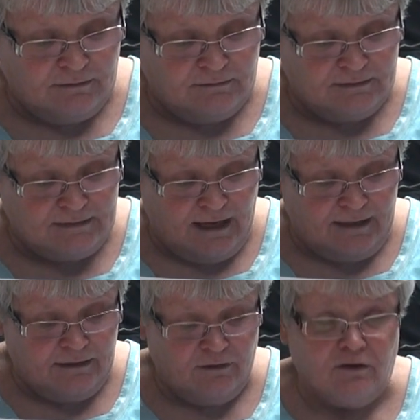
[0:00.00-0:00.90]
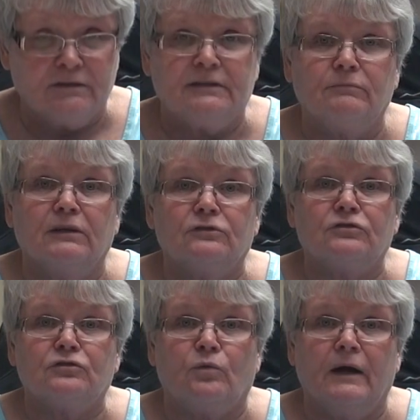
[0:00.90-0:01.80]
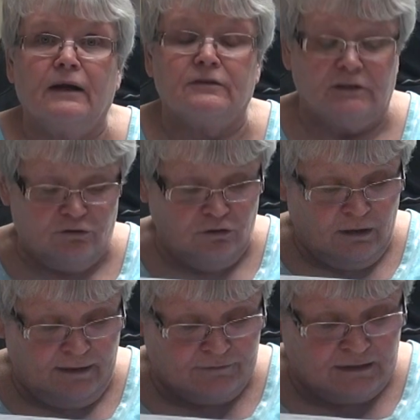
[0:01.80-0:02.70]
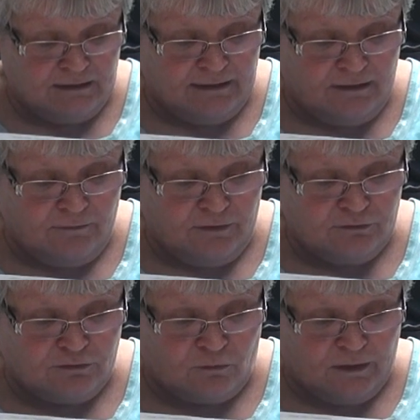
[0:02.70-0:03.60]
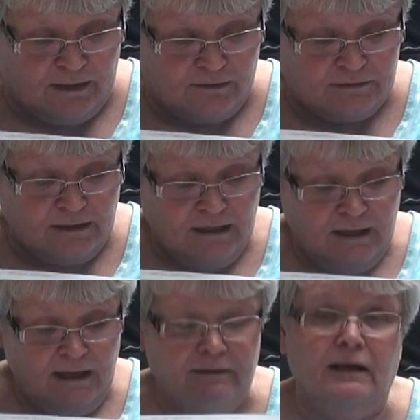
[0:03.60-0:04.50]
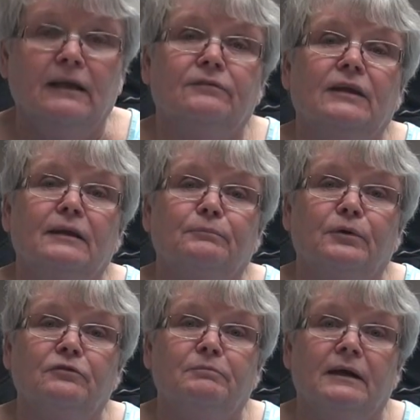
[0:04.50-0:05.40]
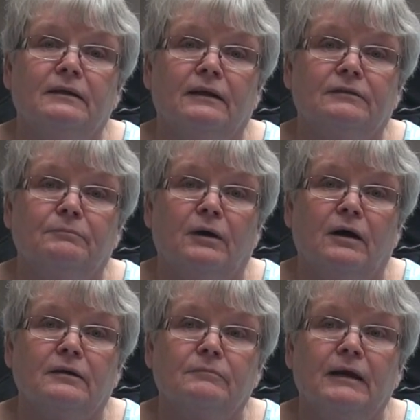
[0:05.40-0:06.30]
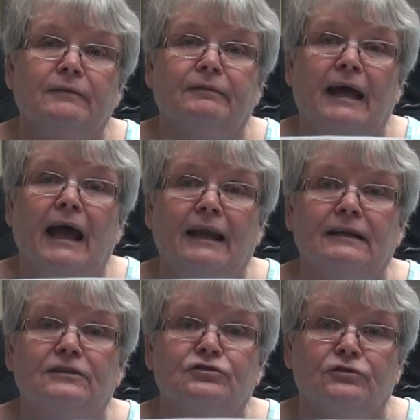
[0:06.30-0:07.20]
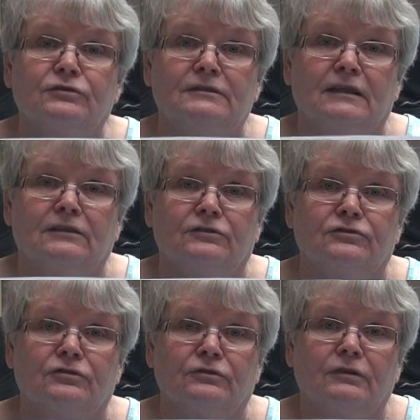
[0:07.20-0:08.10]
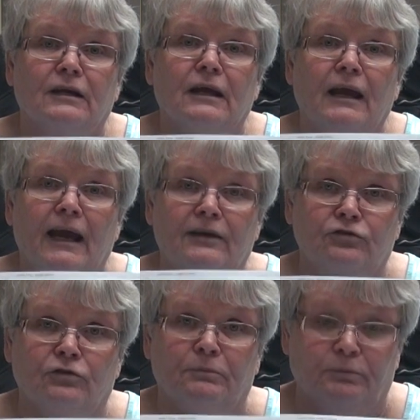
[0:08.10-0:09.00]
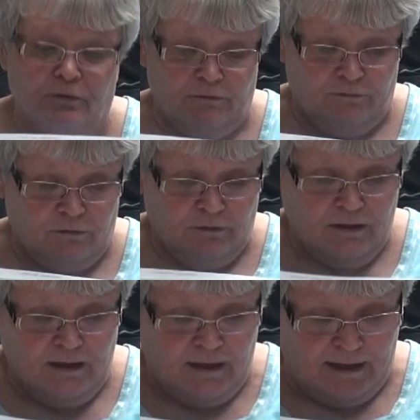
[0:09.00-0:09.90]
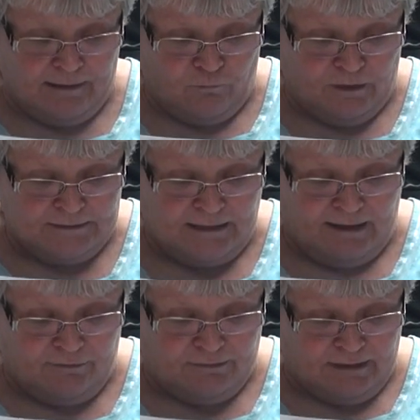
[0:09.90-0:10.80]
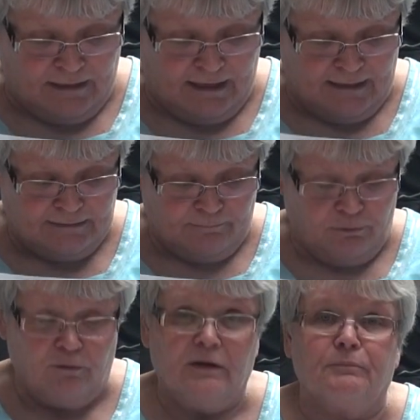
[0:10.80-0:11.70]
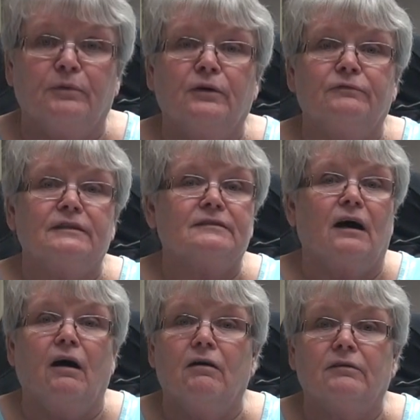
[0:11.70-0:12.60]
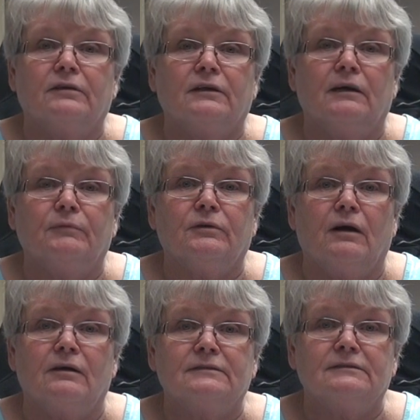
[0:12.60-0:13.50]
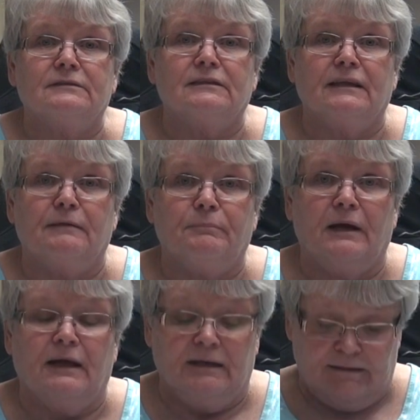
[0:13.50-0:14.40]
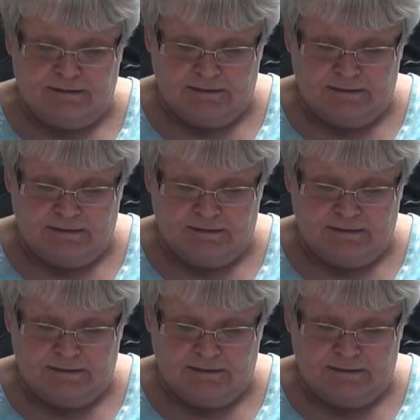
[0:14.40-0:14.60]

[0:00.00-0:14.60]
side here are some little squares, and you have to click on those squares and then hit that approve button at the bottom, and that is your signature and your approval. And once everything has employee approved, it's all going to come across to get paid.